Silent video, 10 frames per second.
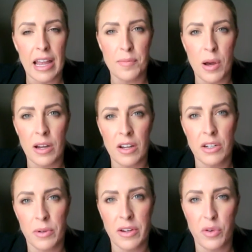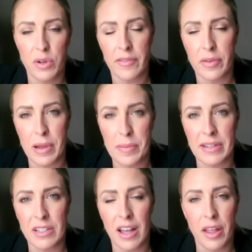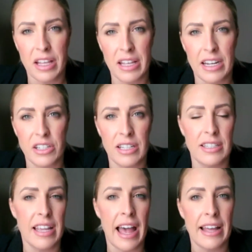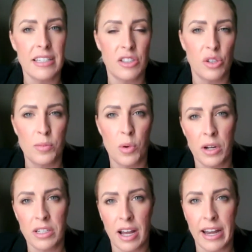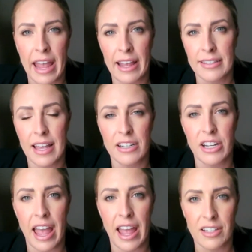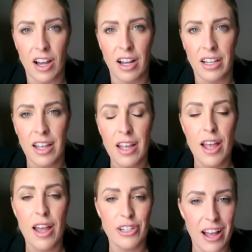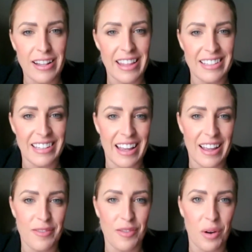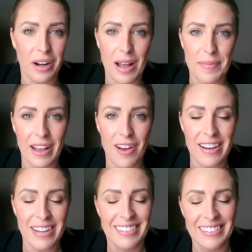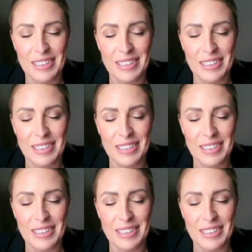and monitored 24/7 by mental health clinicians at domore.ag/agtalk. Sean, thanks again for coming on.